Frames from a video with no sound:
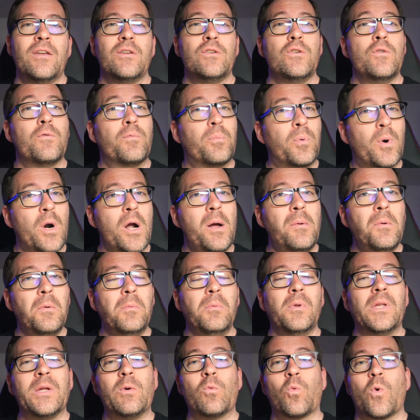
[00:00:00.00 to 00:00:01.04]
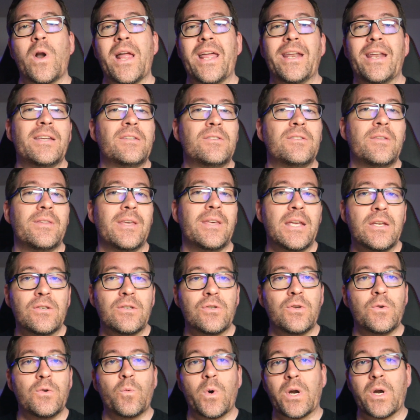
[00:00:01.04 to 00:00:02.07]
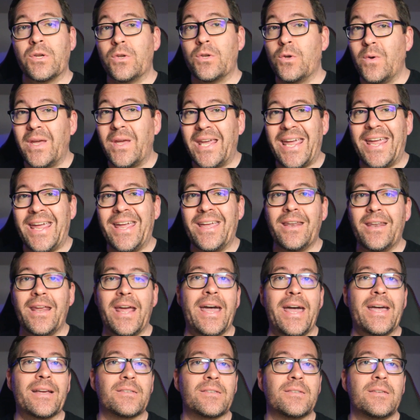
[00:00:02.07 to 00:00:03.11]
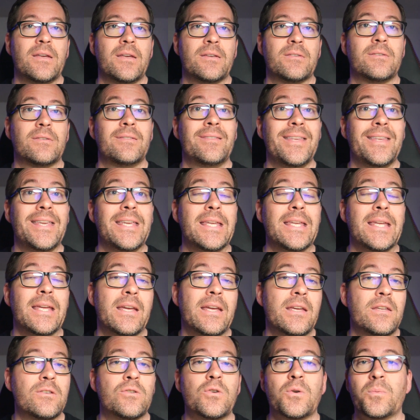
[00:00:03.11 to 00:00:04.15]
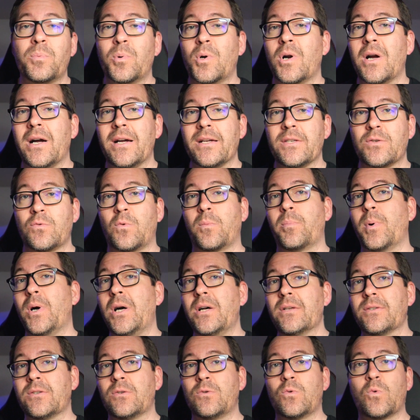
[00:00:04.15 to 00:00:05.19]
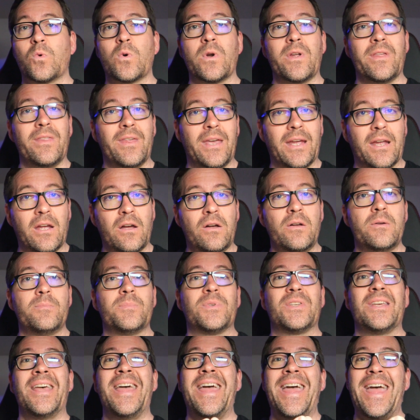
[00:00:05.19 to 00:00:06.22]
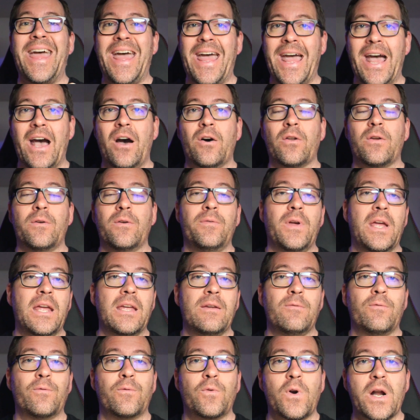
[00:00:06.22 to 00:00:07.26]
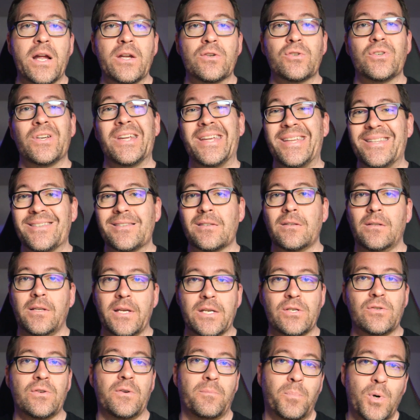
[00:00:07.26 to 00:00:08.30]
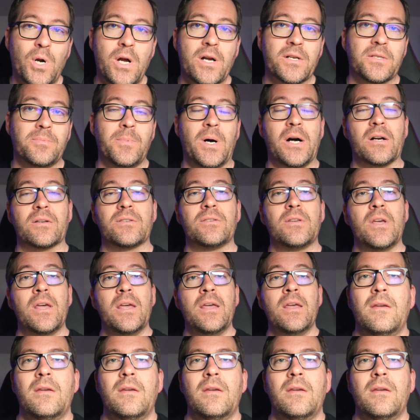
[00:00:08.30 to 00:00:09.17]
you've probably ran into the issue where you can't access the enterprise repository that comes out of a fresh installation of Proxmox.